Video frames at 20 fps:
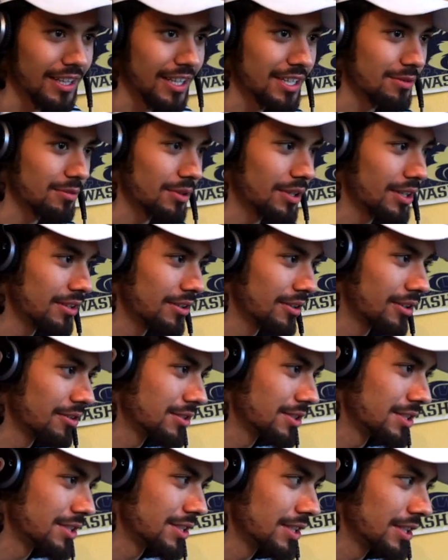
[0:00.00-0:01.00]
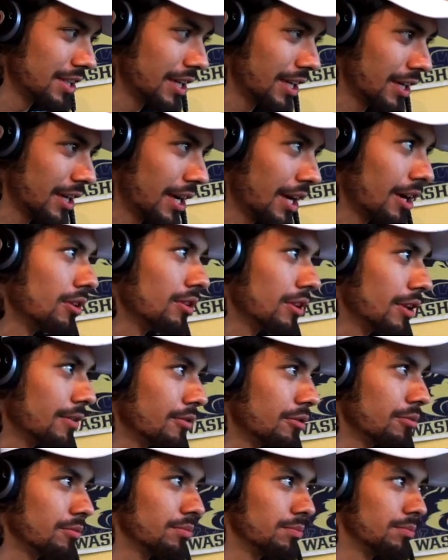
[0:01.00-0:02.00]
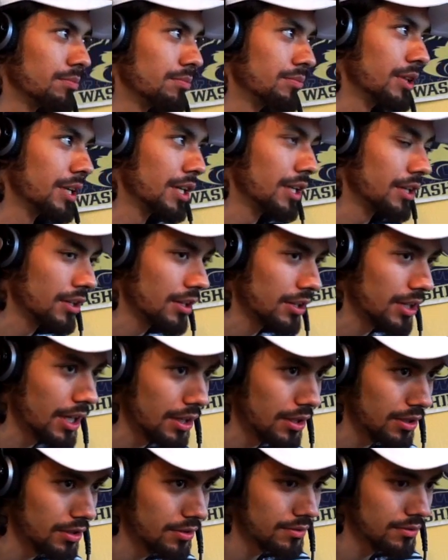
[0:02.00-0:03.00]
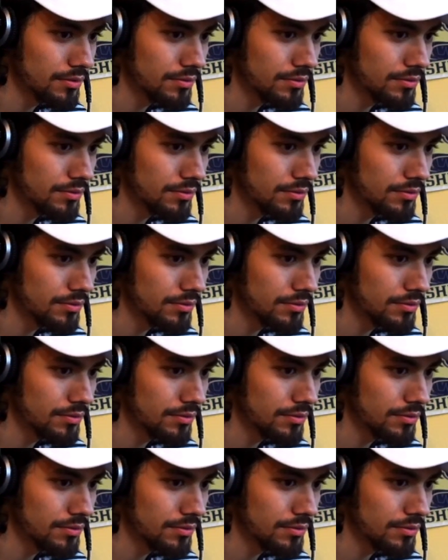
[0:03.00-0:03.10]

that's what other coaches see, like a higher level than like